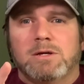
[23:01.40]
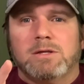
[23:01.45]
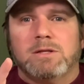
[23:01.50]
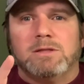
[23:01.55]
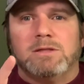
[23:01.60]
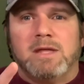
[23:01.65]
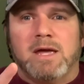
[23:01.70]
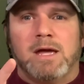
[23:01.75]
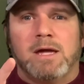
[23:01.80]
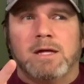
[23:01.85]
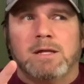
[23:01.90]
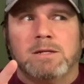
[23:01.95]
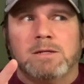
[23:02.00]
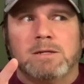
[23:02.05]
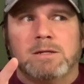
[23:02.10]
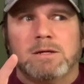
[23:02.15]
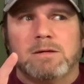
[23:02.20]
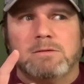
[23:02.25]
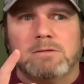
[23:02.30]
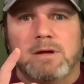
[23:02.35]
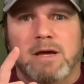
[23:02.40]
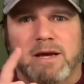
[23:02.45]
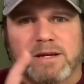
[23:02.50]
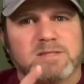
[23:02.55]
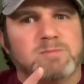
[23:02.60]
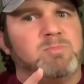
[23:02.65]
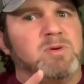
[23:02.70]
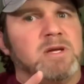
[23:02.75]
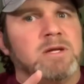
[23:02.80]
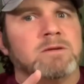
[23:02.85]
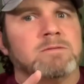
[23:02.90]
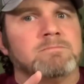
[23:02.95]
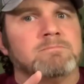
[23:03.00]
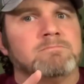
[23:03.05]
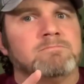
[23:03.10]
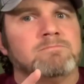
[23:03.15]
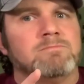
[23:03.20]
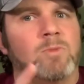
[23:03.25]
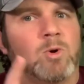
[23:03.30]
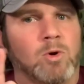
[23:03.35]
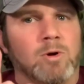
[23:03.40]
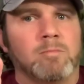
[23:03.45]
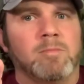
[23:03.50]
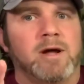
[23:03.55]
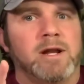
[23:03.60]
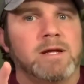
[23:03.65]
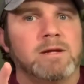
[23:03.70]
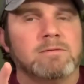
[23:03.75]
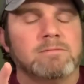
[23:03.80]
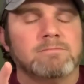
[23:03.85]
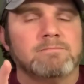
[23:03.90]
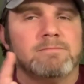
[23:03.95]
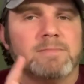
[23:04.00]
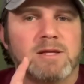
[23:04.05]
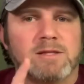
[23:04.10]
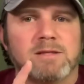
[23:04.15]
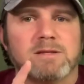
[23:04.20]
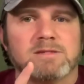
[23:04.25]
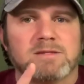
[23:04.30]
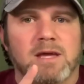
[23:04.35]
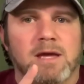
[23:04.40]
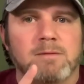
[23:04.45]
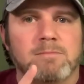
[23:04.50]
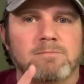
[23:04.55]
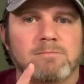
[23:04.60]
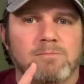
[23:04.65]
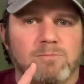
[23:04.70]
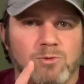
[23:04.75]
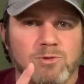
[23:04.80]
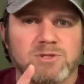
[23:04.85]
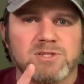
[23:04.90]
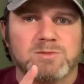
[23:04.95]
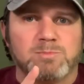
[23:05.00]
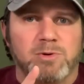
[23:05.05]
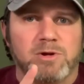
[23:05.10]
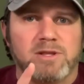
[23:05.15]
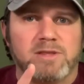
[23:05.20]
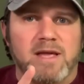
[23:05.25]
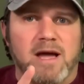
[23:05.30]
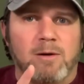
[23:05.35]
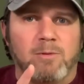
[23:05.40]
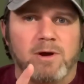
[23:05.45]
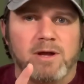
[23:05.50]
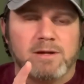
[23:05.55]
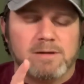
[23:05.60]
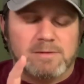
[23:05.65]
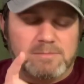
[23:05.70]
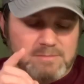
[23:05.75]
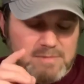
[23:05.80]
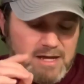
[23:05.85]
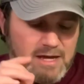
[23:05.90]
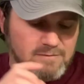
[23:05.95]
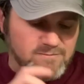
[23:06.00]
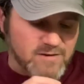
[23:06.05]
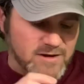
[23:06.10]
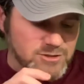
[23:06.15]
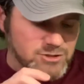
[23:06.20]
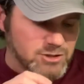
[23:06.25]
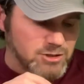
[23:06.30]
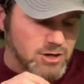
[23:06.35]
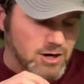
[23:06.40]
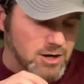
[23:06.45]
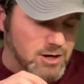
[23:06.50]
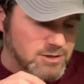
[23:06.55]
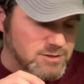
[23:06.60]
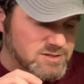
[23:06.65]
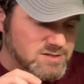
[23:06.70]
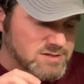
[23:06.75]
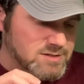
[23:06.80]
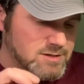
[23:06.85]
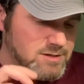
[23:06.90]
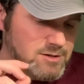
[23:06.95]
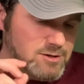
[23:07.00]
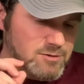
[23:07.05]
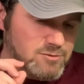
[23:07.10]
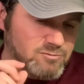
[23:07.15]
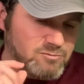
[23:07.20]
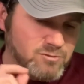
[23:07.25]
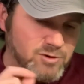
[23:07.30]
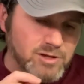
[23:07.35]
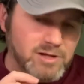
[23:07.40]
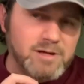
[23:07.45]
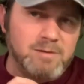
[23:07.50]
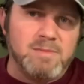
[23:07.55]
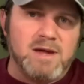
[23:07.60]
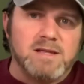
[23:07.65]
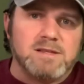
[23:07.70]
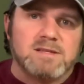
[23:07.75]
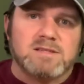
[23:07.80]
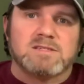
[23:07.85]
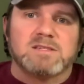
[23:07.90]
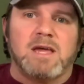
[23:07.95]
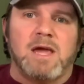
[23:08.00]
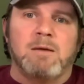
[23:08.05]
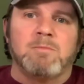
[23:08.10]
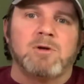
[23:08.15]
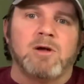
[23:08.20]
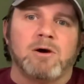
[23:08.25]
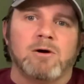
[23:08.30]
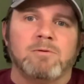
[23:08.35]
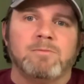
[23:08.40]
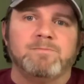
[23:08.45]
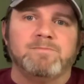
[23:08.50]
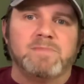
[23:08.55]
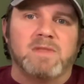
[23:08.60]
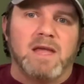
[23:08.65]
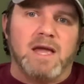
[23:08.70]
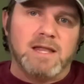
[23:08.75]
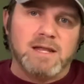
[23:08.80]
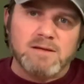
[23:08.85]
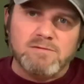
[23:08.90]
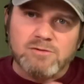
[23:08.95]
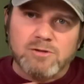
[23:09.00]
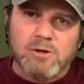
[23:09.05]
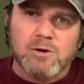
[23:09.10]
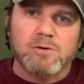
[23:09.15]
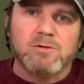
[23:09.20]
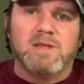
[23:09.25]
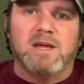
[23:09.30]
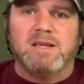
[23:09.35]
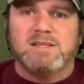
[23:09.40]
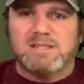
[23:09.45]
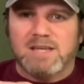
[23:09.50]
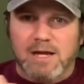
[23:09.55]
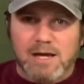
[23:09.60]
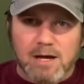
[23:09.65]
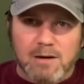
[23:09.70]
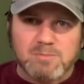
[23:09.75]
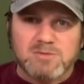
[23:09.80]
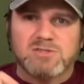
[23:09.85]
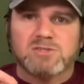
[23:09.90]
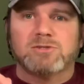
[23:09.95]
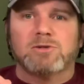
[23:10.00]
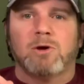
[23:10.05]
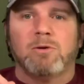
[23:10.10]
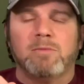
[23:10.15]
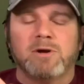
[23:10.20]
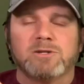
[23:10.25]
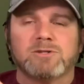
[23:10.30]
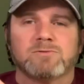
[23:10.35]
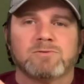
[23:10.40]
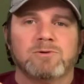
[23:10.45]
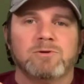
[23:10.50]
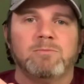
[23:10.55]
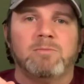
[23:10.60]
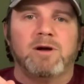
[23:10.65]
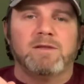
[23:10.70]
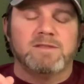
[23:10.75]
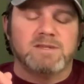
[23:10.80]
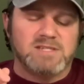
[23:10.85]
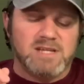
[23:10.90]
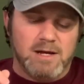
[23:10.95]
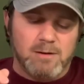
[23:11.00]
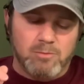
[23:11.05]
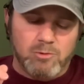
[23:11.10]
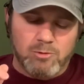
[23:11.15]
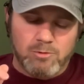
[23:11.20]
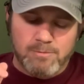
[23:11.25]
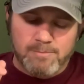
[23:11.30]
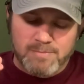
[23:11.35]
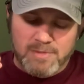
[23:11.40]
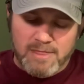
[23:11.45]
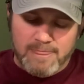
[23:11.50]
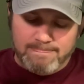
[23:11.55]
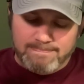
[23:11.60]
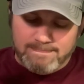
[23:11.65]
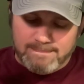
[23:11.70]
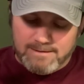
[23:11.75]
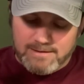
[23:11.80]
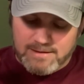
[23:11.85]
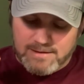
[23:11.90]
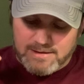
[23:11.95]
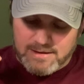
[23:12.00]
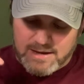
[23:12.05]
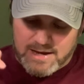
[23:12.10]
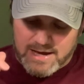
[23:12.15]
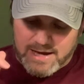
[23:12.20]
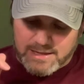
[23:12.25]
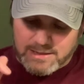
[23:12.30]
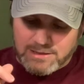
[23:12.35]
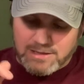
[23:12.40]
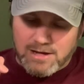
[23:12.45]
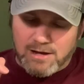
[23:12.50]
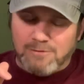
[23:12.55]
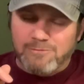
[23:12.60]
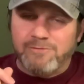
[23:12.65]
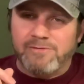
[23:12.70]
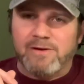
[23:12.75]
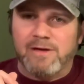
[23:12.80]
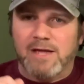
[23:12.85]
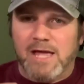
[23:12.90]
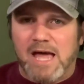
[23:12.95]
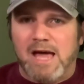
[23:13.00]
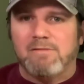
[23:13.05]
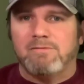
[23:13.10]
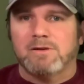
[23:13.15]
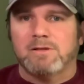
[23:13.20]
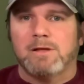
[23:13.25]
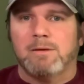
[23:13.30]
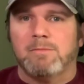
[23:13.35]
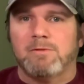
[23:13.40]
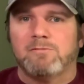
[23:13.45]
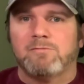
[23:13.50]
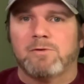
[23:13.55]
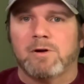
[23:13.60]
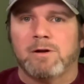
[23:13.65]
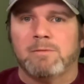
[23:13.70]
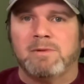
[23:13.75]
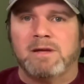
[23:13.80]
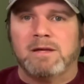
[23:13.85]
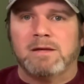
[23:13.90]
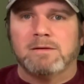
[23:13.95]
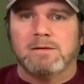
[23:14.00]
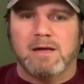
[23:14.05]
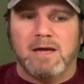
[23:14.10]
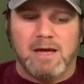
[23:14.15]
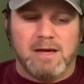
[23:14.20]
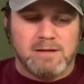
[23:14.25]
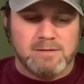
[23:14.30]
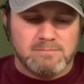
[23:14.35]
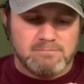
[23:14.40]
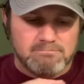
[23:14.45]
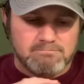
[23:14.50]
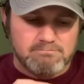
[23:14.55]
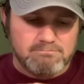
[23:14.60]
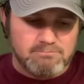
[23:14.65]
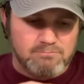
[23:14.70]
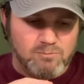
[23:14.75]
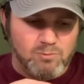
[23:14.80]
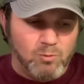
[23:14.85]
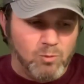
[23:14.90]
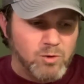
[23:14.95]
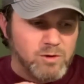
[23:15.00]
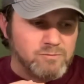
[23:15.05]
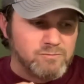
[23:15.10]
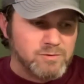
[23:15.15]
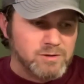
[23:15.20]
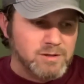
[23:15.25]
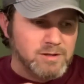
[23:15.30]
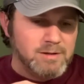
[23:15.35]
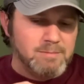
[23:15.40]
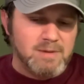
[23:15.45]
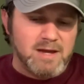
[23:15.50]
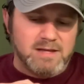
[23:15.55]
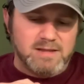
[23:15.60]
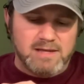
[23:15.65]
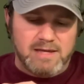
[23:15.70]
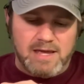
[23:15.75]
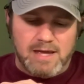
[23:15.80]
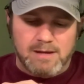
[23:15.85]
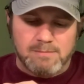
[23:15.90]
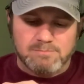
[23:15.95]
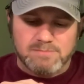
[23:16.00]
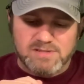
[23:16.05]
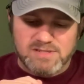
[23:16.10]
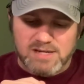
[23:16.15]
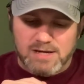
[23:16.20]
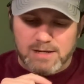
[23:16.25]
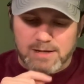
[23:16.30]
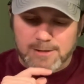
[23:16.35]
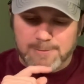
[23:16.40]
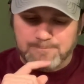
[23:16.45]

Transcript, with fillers: than XP or money in this game. We'll just put it that way. Adventure cards really make this game go. And even though they take up so much room on the table, I love having them in front of me and what really make the game tick.